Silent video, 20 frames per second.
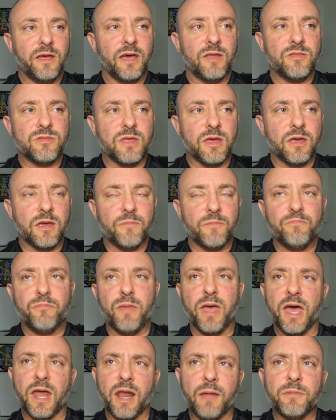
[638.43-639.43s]
and thinking,
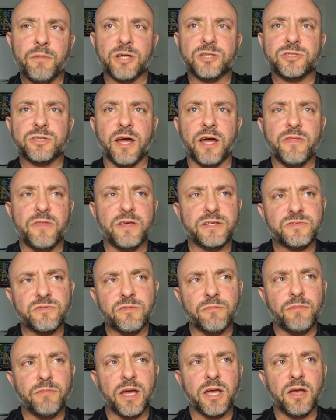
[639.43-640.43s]
man, I'm going to try this
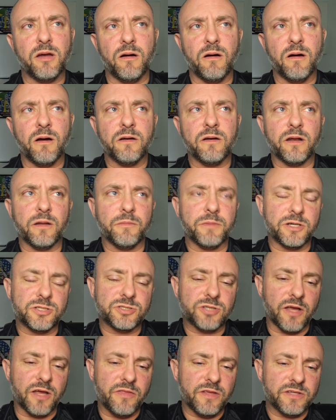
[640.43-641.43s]
from my guard and I'm going to
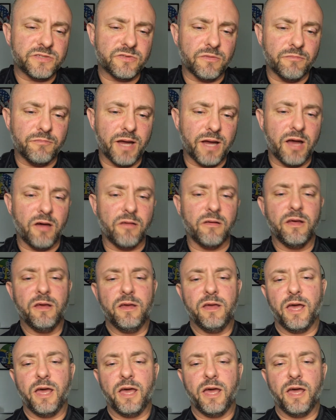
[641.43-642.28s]
try this from mount.